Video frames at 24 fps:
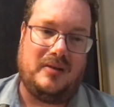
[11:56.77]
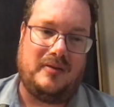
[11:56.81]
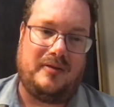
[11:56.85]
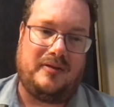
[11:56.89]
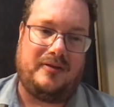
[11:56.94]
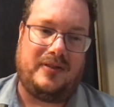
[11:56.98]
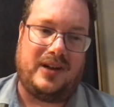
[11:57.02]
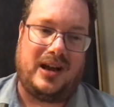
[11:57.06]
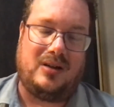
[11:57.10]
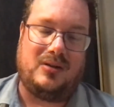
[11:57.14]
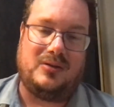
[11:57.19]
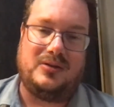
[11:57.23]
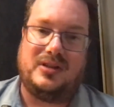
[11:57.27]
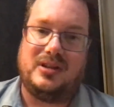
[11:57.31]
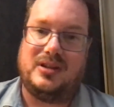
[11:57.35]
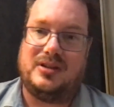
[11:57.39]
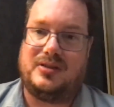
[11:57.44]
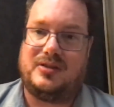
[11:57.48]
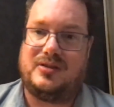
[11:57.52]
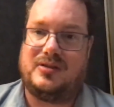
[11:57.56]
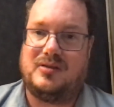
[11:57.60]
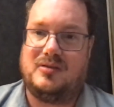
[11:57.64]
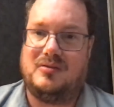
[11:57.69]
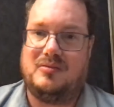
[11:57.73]

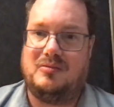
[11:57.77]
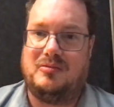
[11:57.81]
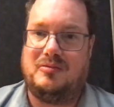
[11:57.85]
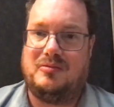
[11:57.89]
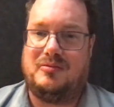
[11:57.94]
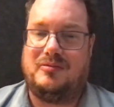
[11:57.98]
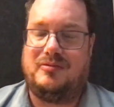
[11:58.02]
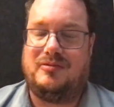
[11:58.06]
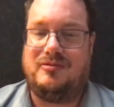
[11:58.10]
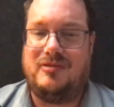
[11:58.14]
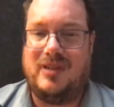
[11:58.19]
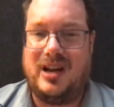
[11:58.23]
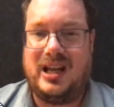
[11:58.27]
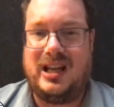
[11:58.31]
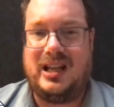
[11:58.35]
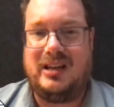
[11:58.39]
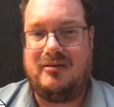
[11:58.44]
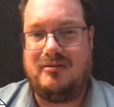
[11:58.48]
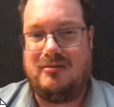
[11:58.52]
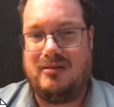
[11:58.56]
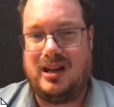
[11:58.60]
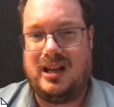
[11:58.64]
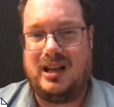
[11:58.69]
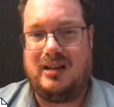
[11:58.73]
founders
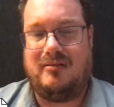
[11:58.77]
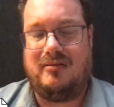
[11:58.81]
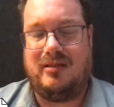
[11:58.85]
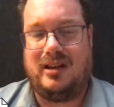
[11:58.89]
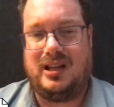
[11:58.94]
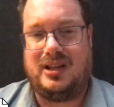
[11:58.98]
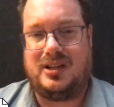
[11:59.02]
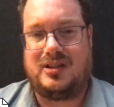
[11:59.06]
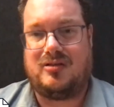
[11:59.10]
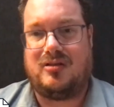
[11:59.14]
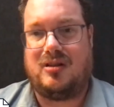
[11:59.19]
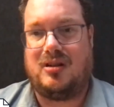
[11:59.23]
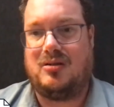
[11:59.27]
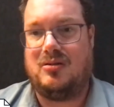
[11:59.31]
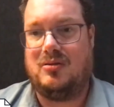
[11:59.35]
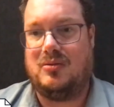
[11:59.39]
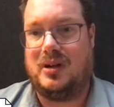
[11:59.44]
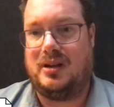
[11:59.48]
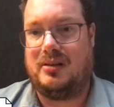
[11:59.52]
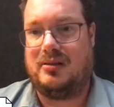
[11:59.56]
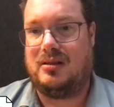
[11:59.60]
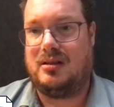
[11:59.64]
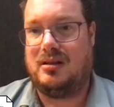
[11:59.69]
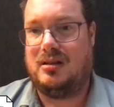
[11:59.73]
really struggle
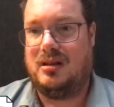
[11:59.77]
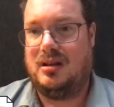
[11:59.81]
with.